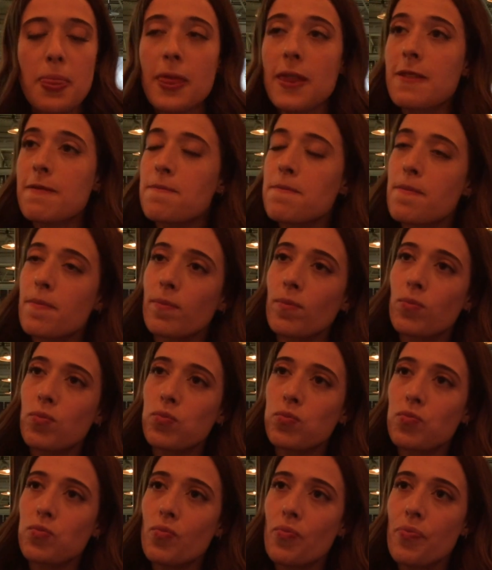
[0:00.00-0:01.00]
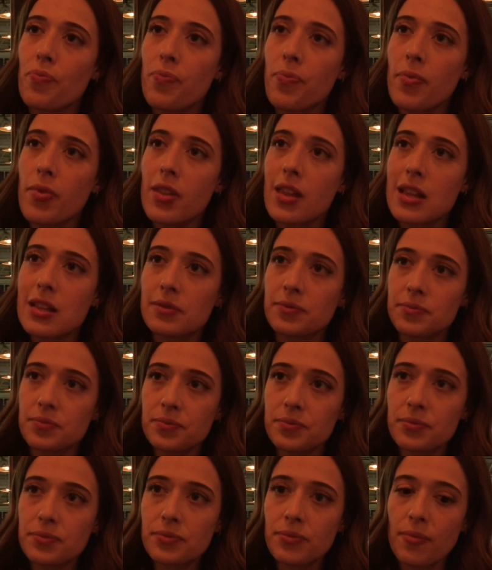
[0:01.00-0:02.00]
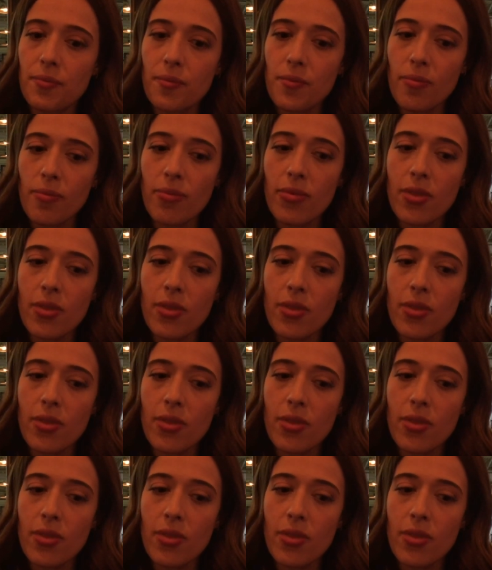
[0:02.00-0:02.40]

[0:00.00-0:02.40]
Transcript: So what's coming up with your character?